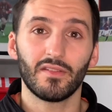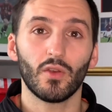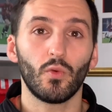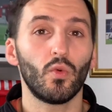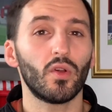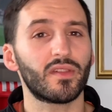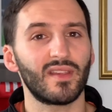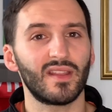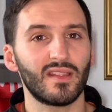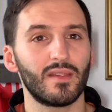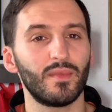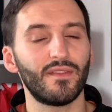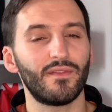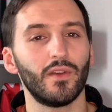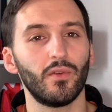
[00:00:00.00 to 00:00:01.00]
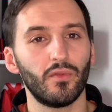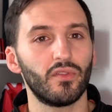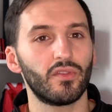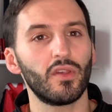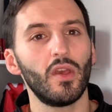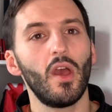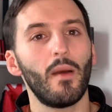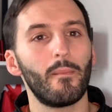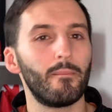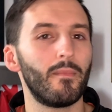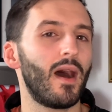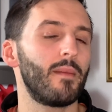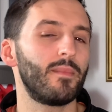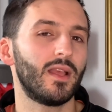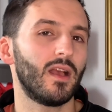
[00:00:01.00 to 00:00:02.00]
So what centre midfielders
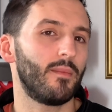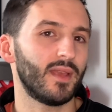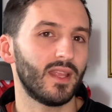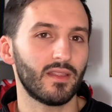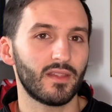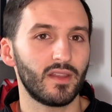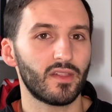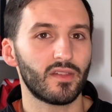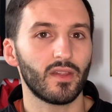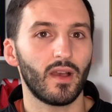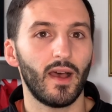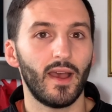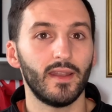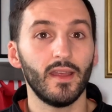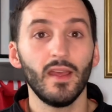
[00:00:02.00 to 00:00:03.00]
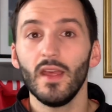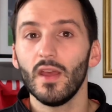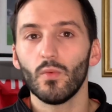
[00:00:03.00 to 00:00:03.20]
might be coming into this side,